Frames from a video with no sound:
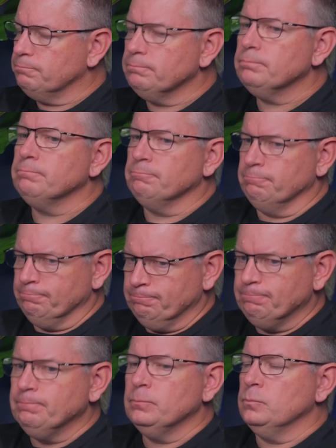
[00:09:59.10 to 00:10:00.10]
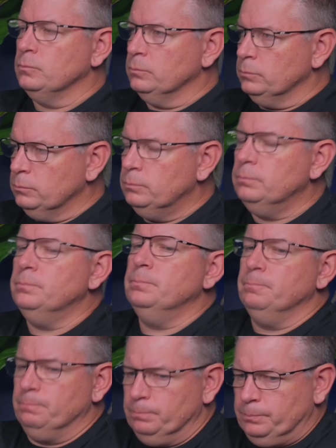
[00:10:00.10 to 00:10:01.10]

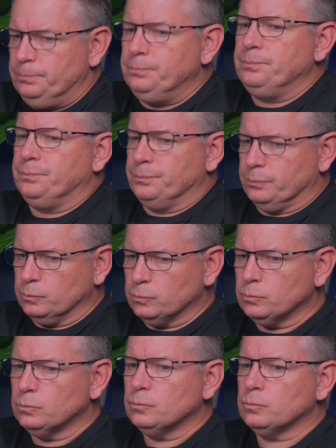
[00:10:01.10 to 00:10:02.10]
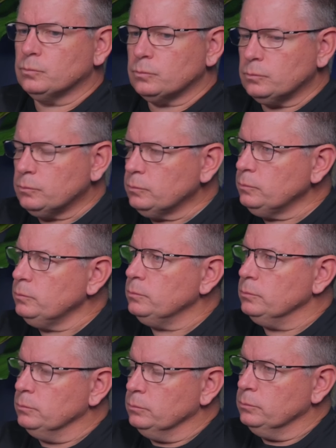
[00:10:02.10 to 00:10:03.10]

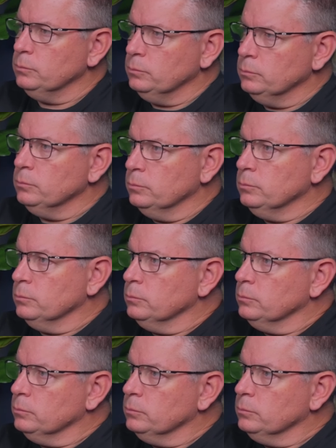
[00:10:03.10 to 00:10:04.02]
No words are spoken by the person on screen.